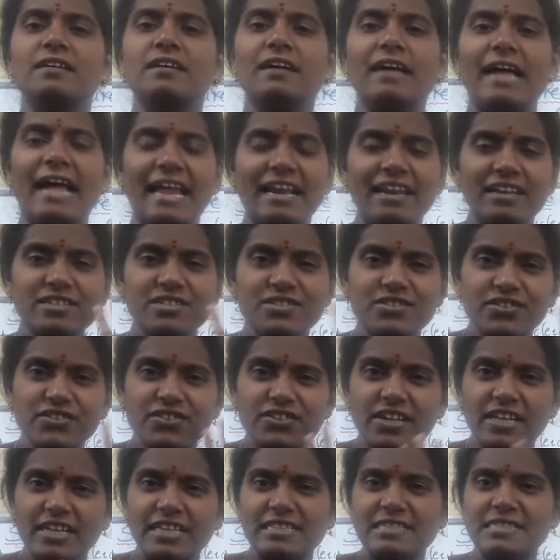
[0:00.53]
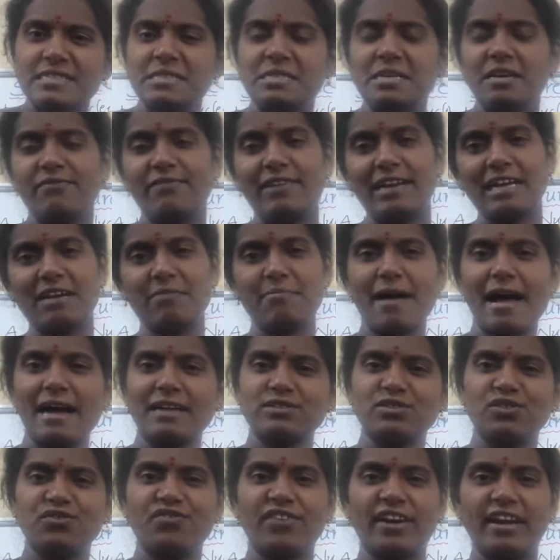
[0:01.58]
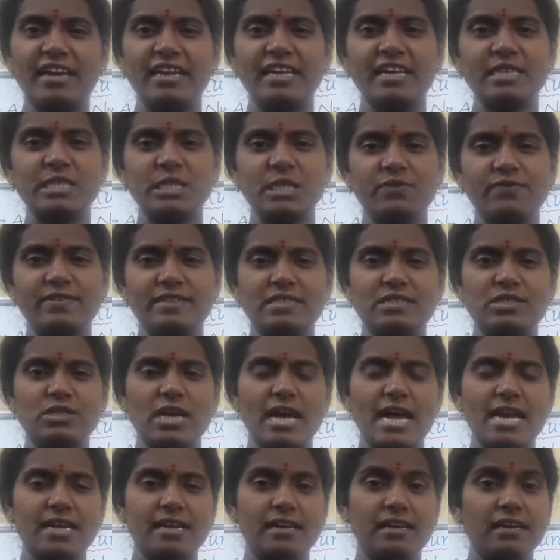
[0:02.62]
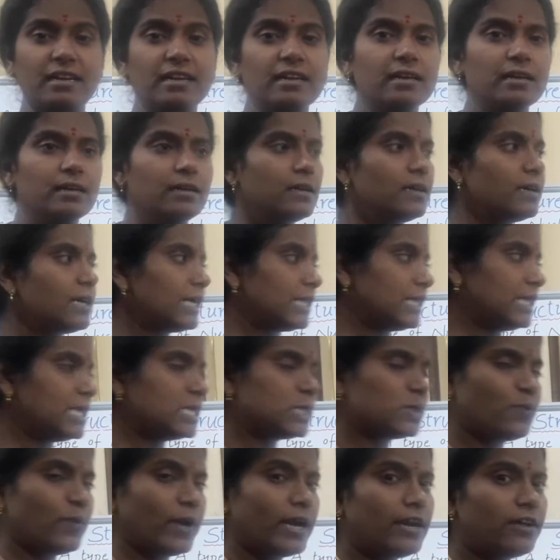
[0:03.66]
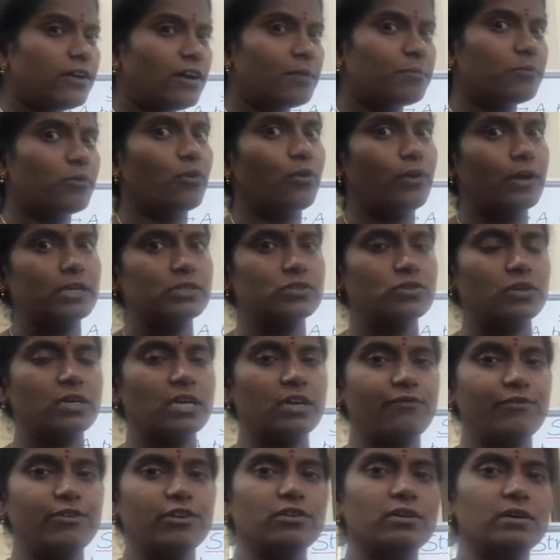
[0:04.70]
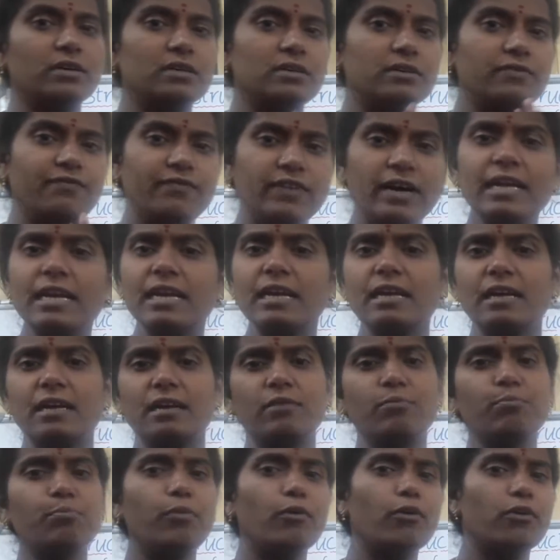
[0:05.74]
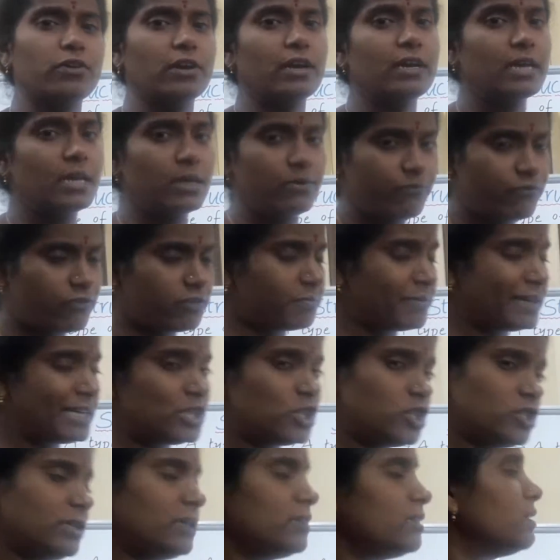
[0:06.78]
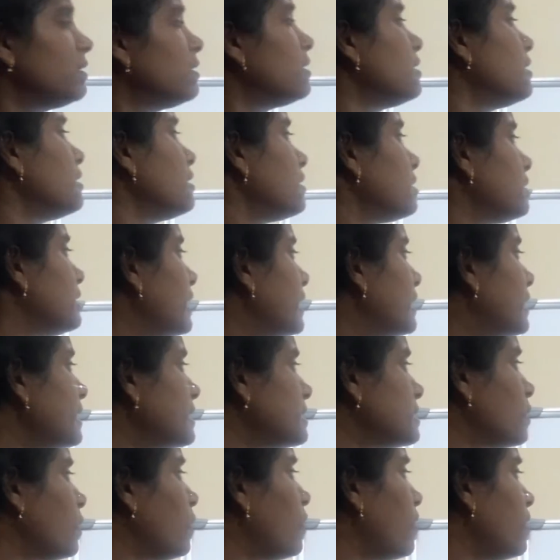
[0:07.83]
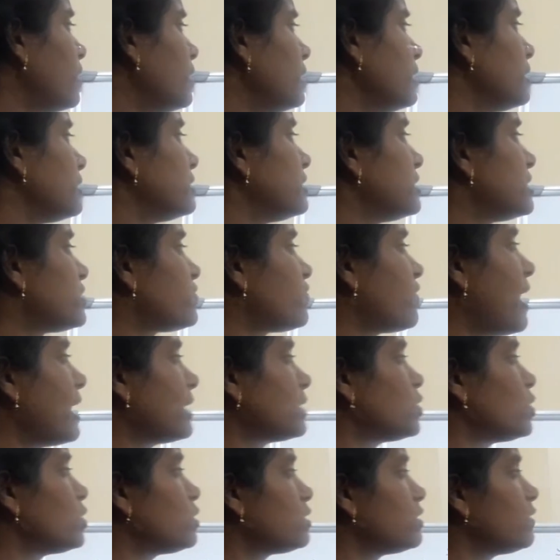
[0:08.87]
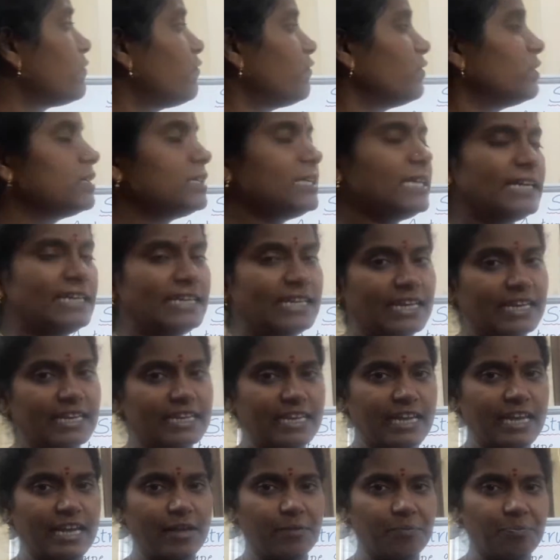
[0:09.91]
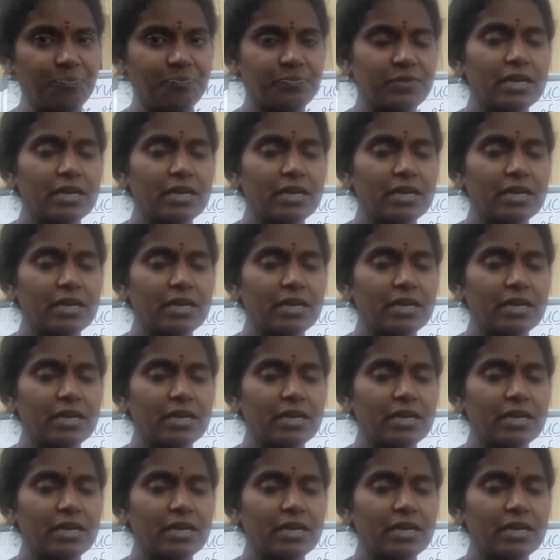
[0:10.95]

Hello students, welcome back to Trendy Achievers channel. In this video, I am going to give you a very important information that is on the structure of DNA.